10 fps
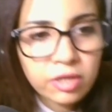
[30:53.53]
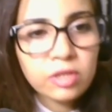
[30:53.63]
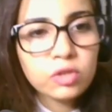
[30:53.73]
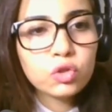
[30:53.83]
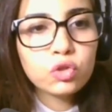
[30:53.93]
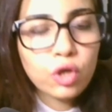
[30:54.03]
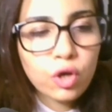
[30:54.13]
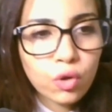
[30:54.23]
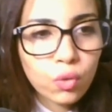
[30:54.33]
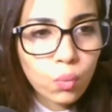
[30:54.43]

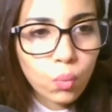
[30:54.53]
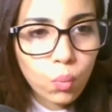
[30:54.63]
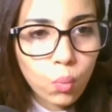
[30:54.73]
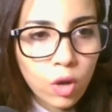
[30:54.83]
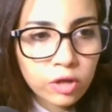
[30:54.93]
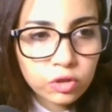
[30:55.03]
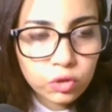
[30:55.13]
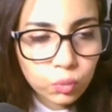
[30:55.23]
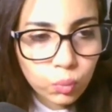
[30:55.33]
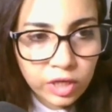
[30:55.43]
So once
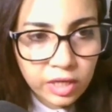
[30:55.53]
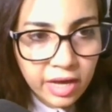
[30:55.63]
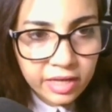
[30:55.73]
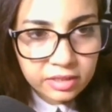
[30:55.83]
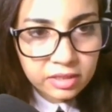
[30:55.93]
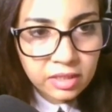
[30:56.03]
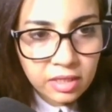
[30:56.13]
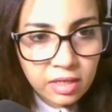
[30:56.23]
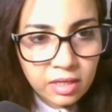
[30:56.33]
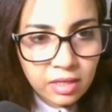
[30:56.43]
we got
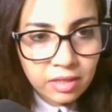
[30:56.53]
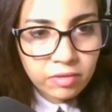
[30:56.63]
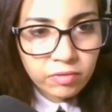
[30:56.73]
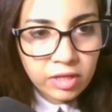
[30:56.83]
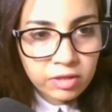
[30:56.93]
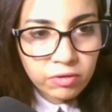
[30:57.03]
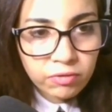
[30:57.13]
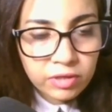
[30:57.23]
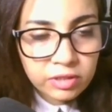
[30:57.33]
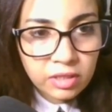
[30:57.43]
the value of
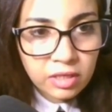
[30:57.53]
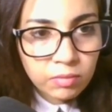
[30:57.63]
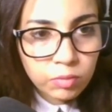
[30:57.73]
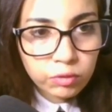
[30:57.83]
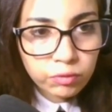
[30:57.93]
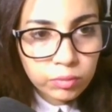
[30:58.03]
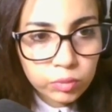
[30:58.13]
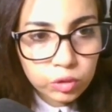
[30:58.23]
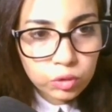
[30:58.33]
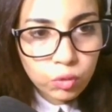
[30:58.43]
is enabled from
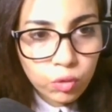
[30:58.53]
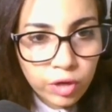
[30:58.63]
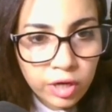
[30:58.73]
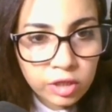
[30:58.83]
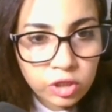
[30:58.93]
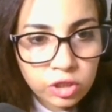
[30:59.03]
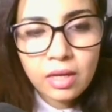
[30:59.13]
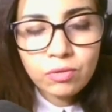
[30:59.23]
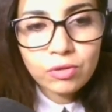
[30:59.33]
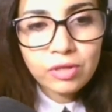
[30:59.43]
storage,
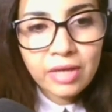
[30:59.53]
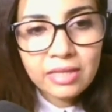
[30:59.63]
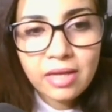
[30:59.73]
it would get